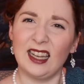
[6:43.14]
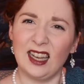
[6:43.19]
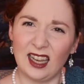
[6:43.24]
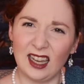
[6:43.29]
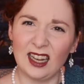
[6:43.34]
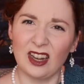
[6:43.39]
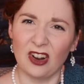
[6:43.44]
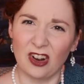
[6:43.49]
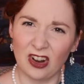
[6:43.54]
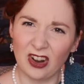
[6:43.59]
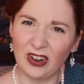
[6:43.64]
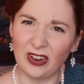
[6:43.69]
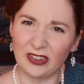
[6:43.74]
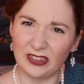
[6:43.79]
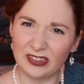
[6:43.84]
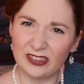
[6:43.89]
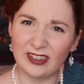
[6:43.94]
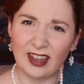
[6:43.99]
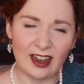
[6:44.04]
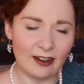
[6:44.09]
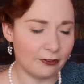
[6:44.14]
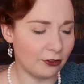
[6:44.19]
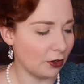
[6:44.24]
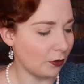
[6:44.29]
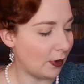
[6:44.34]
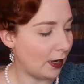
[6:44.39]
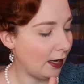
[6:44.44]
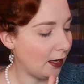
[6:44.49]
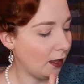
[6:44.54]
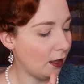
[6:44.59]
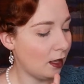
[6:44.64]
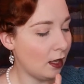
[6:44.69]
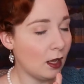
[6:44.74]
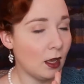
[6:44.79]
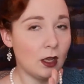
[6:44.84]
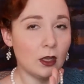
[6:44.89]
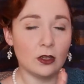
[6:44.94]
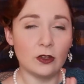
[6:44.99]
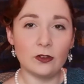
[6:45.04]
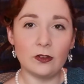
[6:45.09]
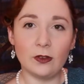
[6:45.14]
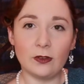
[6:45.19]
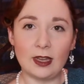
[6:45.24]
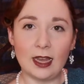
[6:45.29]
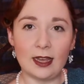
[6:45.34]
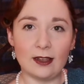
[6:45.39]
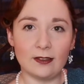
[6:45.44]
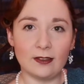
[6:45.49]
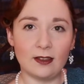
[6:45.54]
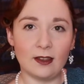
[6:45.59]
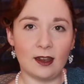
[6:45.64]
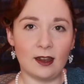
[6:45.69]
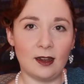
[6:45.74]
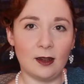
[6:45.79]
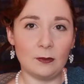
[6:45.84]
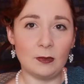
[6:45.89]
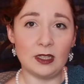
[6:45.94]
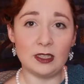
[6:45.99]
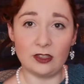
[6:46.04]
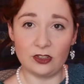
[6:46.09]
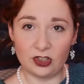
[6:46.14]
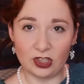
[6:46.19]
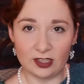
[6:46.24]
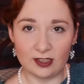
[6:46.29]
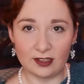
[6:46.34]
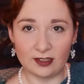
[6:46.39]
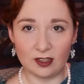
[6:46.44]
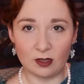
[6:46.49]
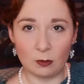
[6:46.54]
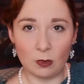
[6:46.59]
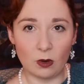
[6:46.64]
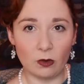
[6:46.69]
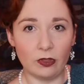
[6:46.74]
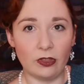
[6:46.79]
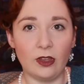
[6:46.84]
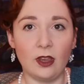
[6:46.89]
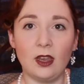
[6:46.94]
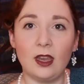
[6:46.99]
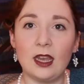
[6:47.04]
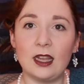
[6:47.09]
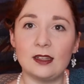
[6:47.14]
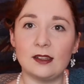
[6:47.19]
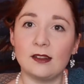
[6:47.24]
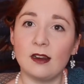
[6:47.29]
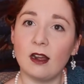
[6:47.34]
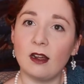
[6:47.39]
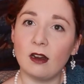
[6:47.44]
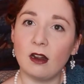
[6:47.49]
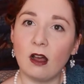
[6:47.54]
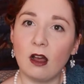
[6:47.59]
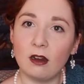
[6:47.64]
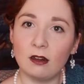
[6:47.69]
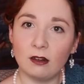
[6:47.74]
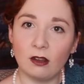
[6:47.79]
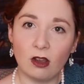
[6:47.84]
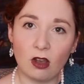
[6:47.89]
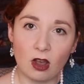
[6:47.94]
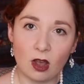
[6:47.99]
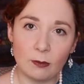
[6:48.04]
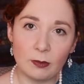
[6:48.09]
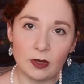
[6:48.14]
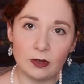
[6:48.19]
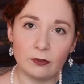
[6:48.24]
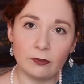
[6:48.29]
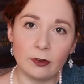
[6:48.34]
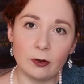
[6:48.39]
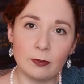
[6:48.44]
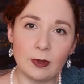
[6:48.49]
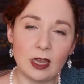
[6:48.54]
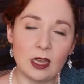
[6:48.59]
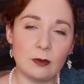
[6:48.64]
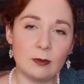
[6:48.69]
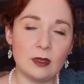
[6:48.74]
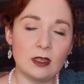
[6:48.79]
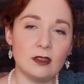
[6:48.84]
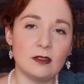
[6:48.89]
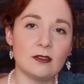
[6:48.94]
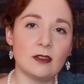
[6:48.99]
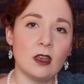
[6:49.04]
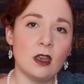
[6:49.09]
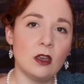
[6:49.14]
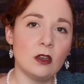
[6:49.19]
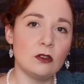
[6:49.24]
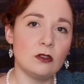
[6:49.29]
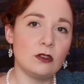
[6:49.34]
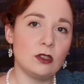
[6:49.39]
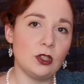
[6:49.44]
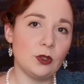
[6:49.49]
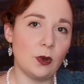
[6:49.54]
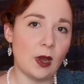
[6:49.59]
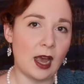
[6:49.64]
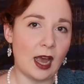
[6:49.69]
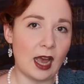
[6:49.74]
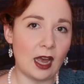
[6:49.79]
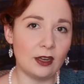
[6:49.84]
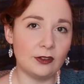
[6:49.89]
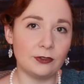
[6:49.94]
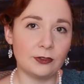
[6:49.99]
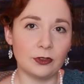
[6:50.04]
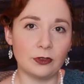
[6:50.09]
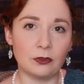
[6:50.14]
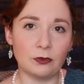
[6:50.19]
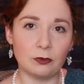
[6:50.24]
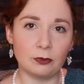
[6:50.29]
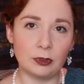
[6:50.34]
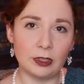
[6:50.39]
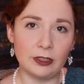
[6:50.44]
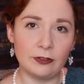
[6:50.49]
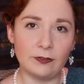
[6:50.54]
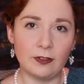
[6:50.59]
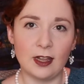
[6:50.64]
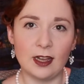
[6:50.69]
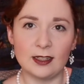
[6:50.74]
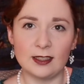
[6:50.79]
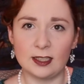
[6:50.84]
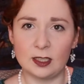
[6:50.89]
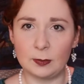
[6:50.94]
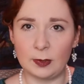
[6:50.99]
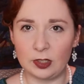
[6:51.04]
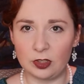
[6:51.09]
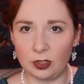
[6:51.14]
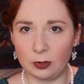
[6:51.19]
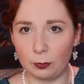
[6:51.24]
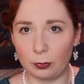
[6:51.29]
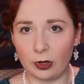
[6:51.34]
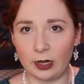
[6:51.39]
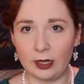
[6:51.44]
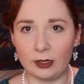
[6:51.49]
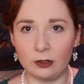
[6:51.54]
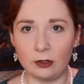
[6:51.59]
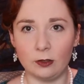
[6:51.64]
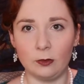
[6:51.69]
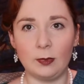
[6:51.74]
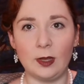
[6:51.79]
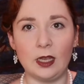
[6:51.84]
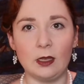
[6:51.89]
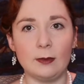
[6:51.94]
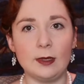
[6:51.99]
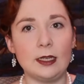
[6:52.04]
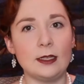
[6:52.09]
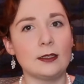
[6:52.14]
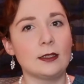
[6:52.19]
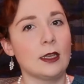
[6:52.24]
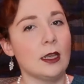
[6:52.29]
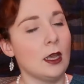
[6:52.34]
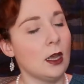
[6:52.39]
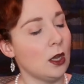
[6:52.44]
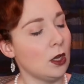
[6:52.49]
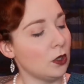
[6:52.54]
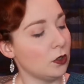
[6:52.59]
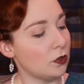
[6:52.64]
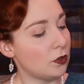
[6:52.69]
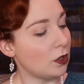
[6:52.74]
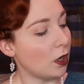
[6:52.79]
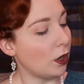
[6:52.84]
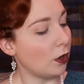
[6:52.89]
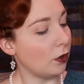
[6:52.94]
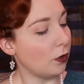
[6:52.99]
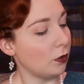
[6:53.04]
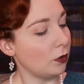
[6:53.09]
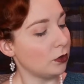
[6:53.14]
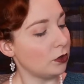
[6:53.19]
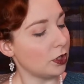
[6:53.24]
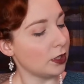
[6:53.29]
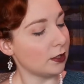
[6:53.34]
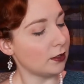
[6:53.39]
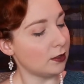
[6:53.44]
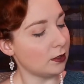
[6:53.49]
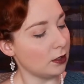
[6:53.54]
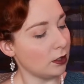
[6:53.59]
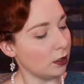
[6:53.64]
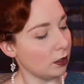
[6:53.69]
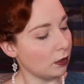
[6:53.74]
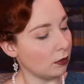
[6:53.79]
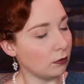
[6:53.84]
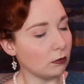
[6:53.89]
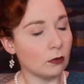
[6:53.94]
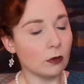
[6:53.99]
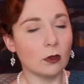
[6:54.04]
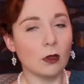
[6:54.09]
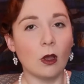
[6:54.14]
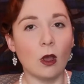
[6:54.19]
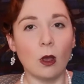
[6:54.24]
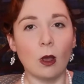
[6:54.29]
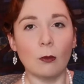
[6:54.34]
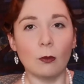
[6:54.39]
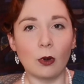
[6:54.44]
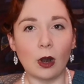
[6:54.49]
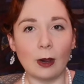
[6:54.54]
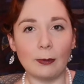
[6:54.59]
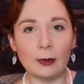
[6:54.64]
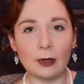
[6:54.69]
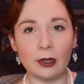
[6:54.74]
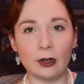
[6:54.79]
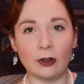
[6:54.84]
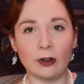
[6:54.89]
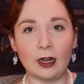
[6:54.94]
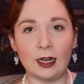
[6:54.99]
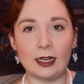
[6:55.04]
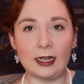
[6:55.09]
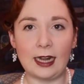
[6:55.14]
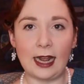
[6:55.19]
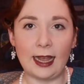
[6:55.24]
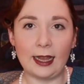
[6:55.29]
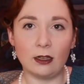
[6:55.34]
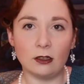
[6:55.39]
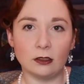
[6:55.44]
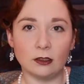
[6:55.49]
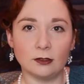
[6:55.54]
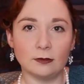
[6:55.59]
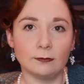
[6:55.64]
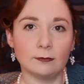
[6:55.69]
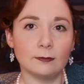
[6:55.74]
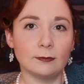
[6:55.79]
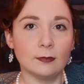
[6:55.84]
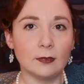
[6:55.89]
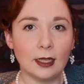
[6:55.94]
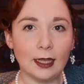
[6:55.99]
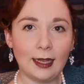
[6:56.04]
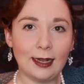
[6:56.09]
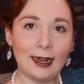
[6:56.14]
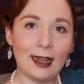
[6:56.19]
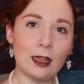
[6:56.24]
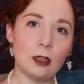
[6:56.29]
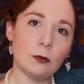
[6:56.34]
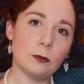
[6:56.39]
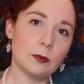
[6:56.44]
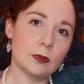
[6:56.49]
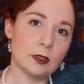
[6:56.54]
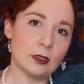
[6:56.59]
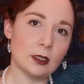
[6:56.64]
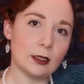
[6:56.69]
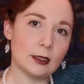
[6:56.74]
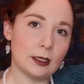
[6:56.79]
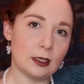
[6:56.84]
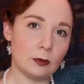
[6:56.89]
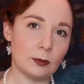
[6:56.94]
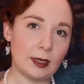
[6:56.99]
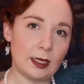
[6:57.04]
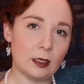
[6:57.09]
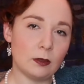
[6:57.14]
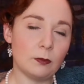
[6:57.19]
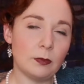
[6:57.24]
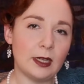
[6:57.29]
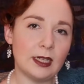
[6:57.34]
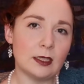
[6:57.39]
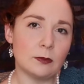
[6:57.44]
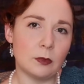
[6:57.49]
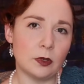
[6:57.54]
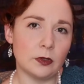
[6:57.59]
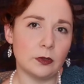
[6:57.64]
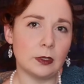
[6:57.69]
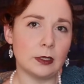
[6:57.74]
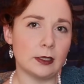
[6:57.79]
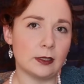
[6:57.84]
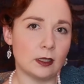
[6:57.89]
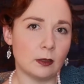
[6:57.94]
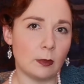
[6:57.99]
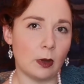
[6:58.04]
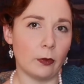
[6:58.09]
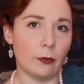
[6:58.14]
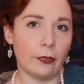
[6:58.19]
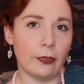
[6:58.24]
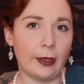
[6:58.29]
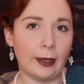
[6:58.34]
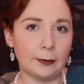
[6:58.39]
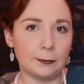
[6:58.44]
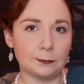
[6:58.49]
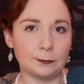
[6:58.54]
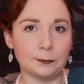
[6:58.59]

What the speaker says: it hurts after a while. So yes, it's just a Simone thing. It's not uncommon for babies to have reflux, especially brand new babies. So just, propping her at an angle, it helps a little bit, but it's mostly a Simone thing.